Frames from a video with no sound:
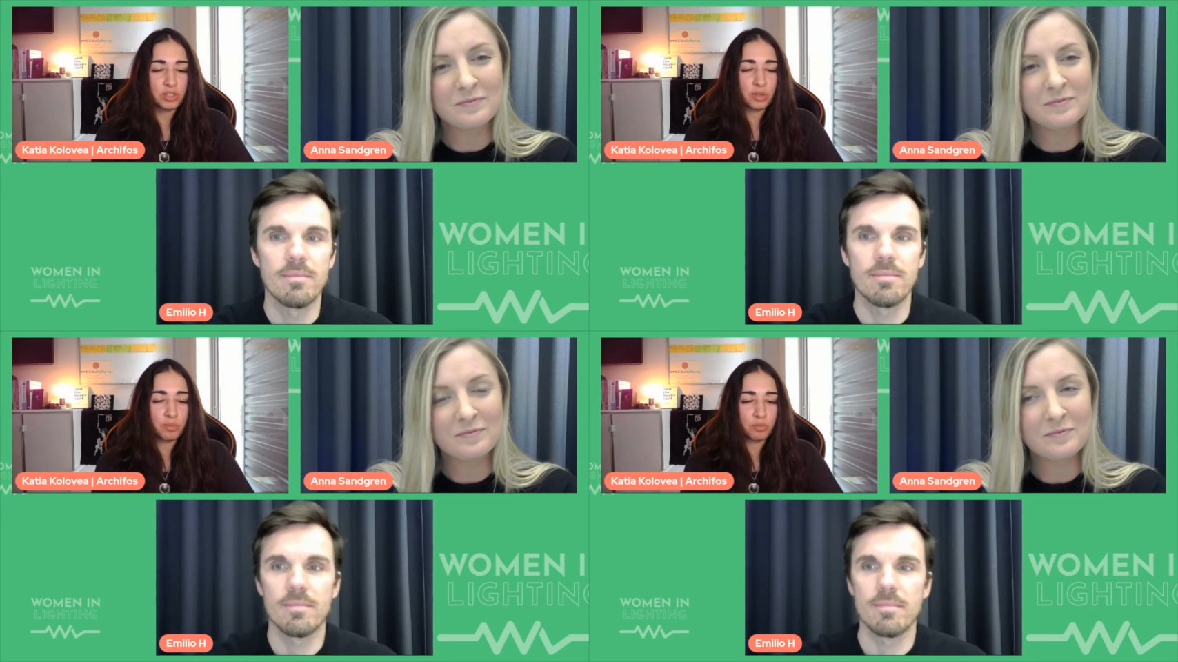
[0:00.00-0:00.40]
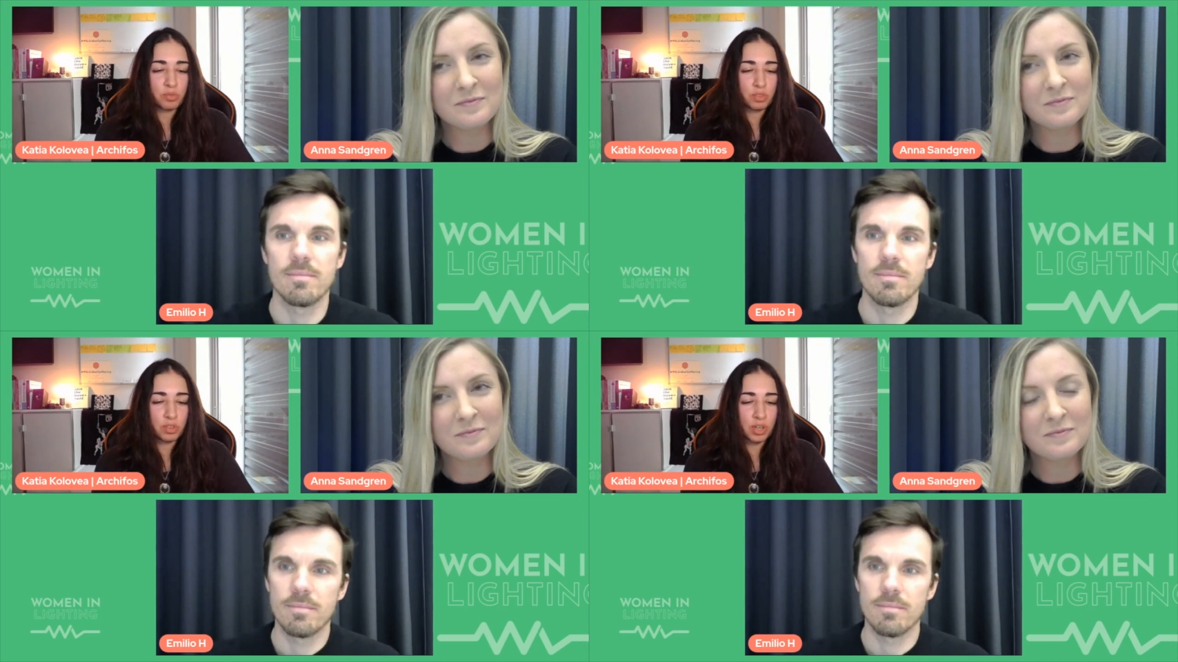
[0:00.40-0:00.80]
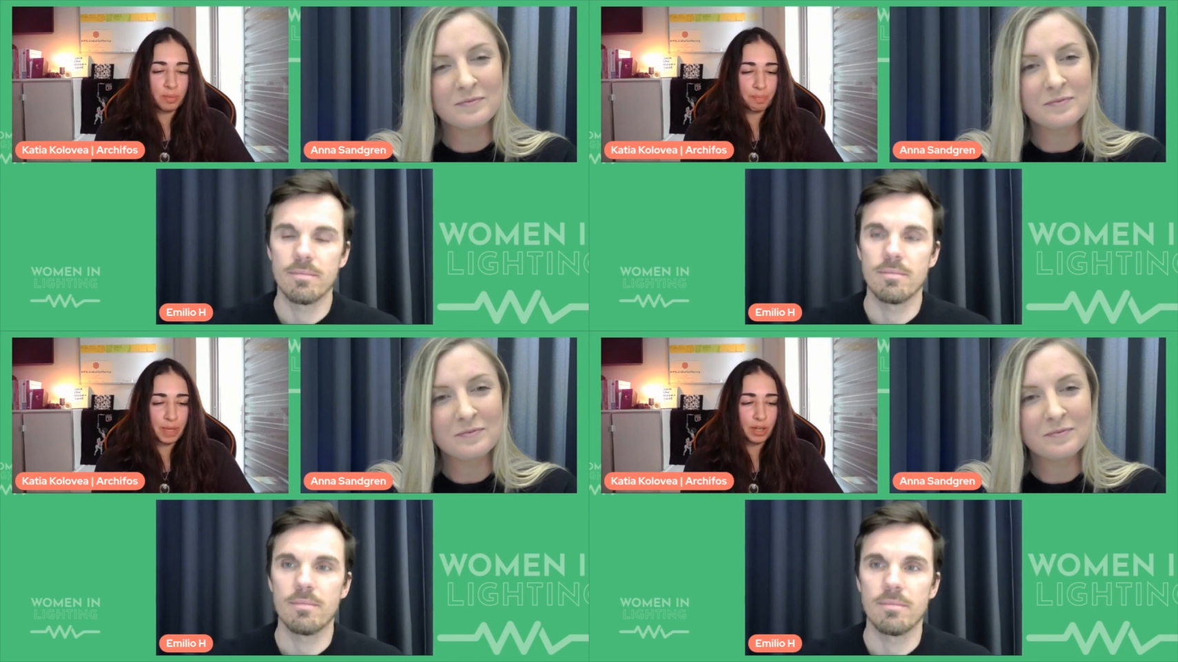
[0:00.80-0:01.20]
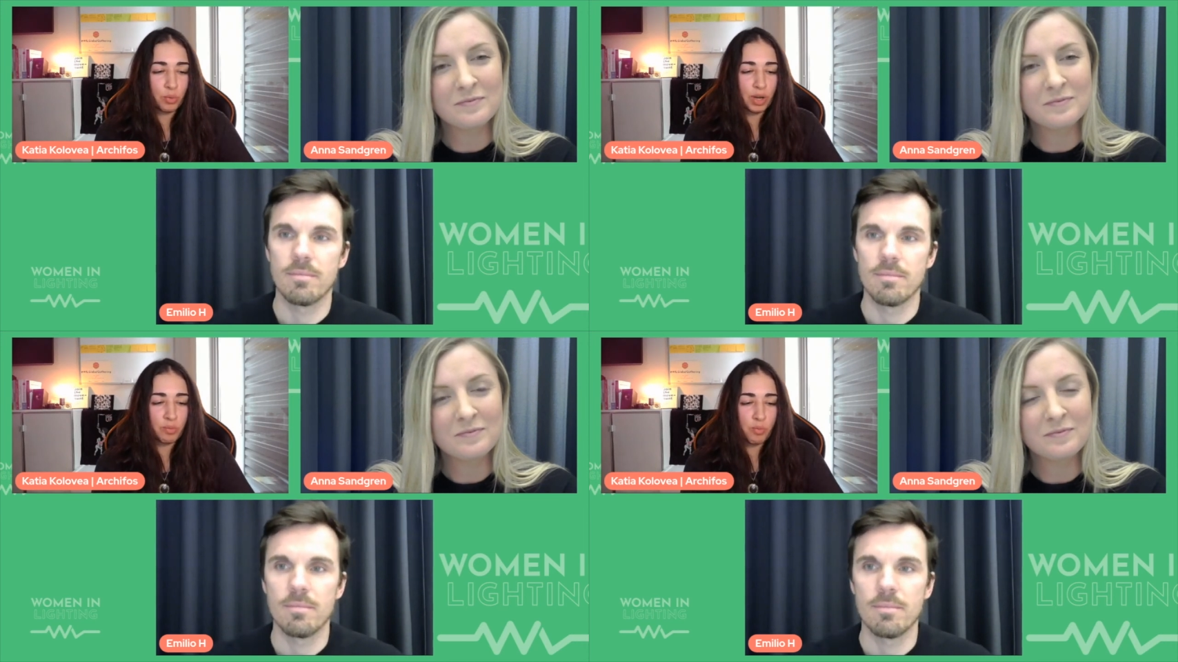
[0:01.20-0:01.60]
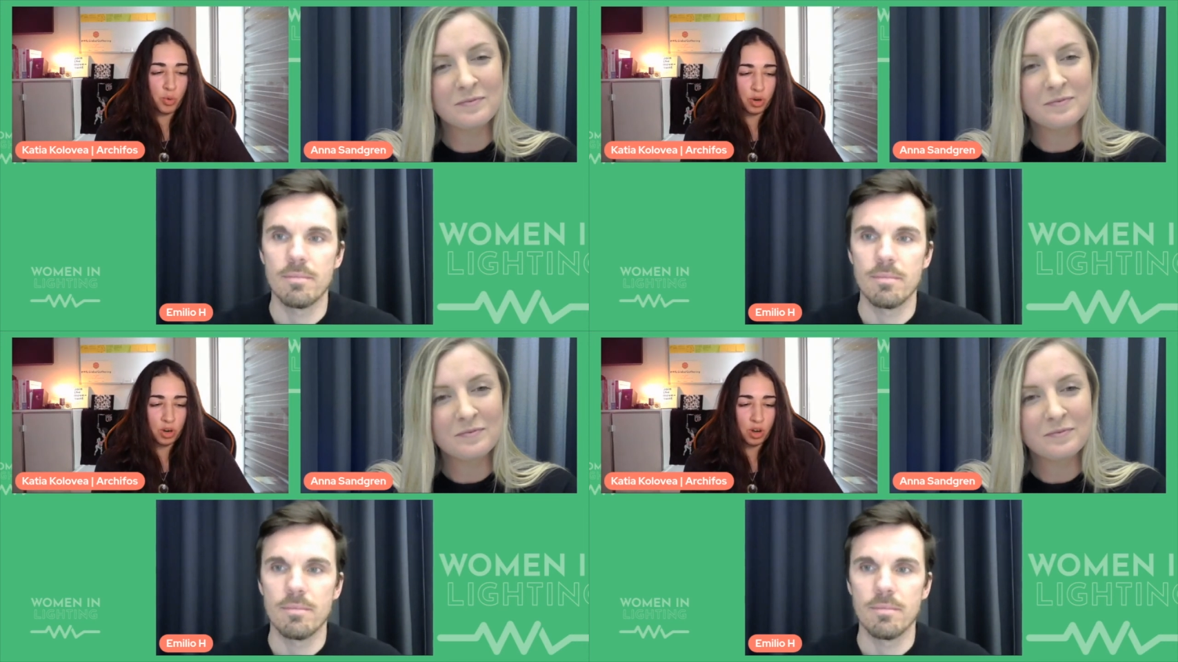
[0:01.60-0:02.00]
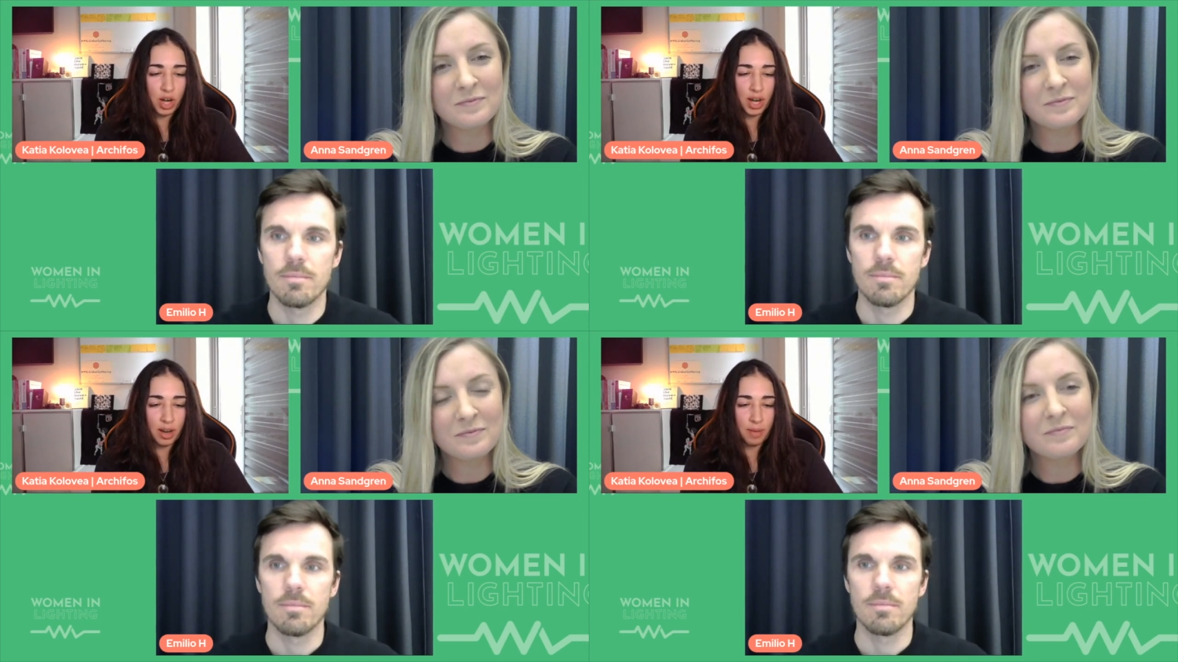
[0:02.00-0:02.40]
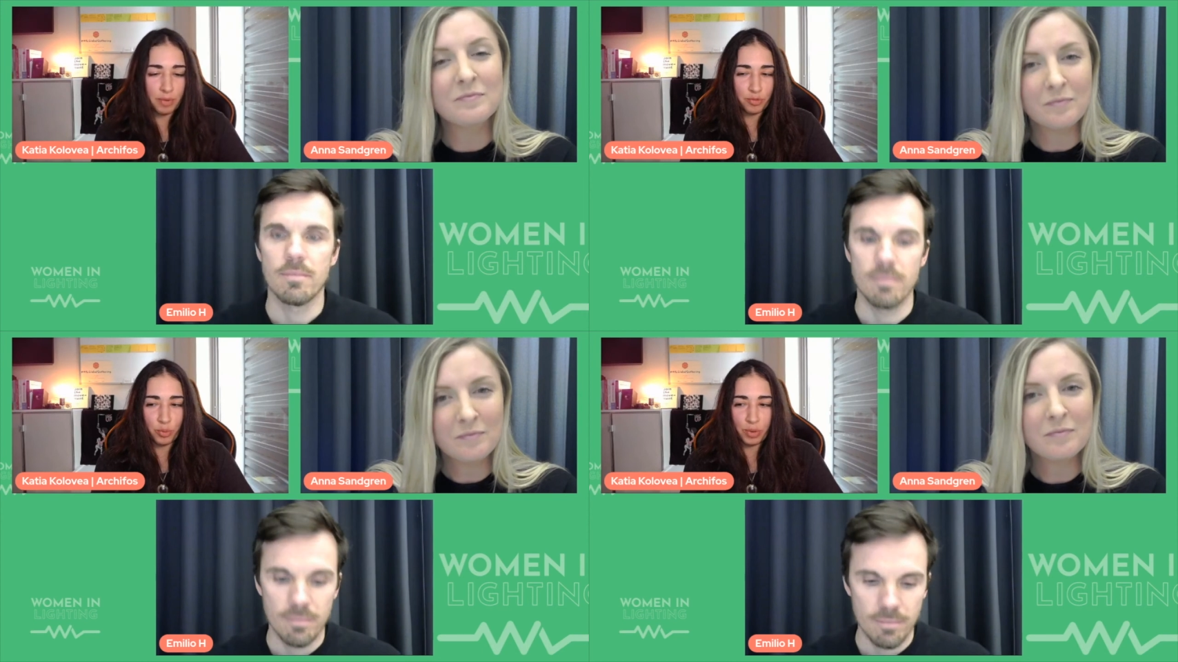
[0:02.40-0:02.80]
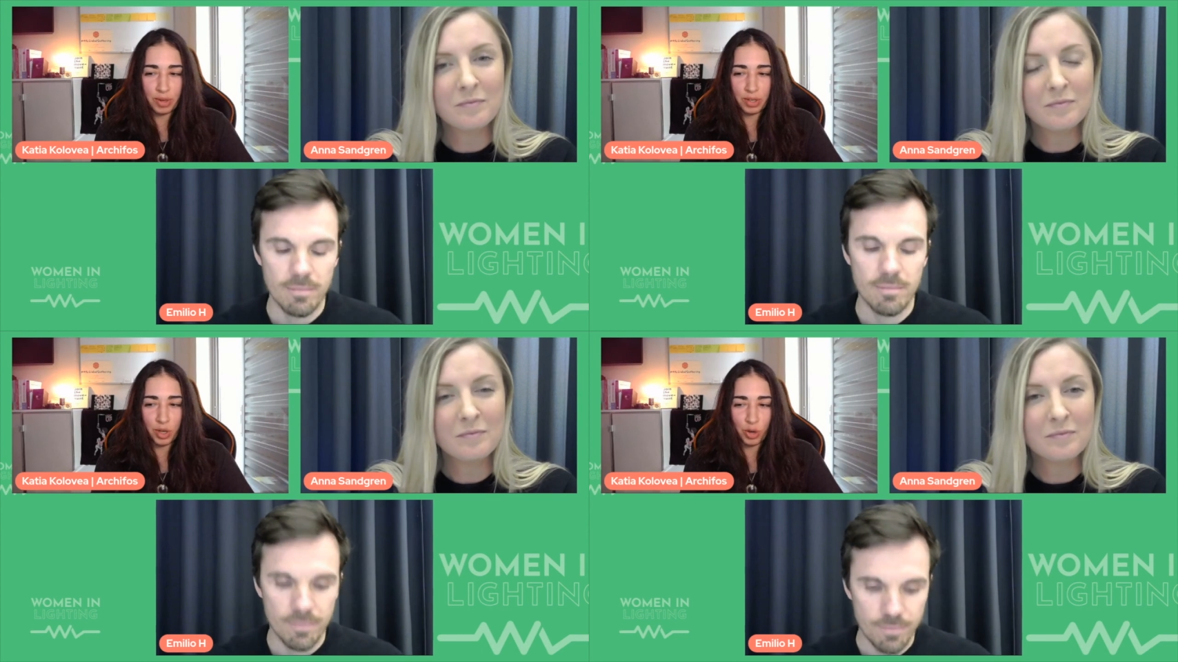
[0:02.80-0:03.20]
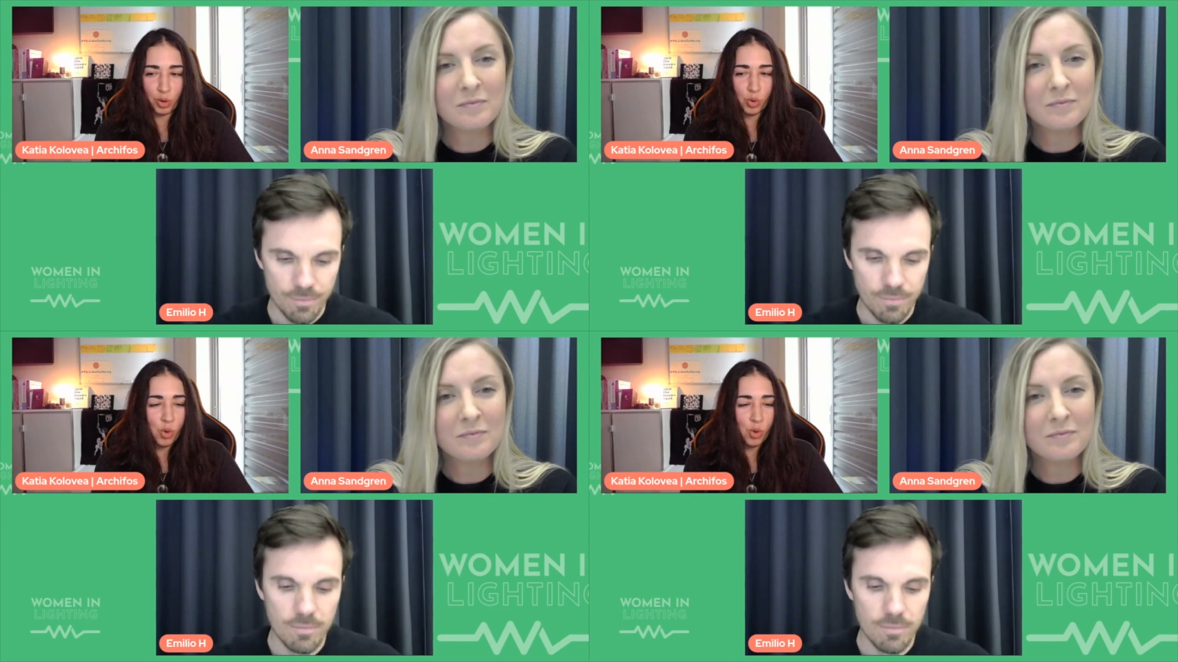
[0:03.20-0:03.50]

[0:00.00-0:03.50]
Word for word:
Speaker 1: I'm gonna pick one more uh, before we go.